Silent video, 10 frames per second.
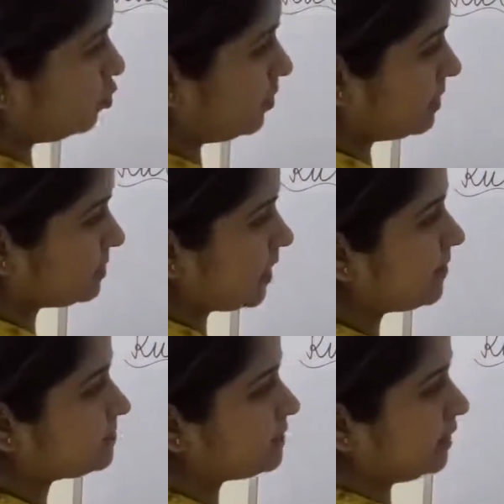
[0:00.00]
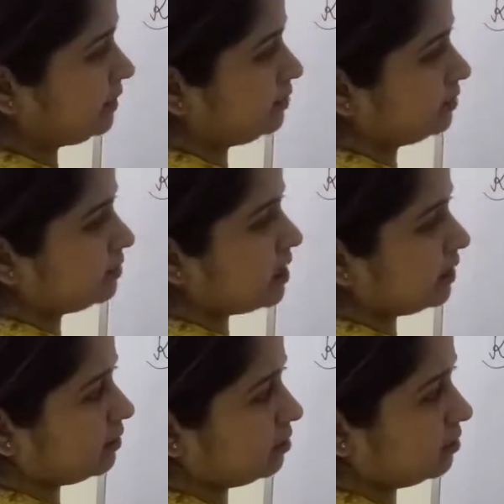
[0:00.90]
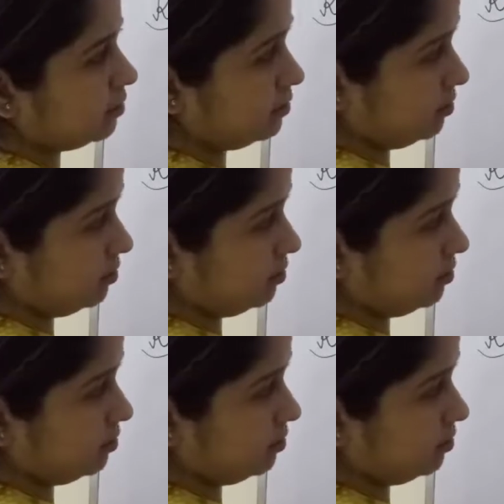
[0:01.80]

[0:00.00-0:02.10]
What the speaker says: must have seen that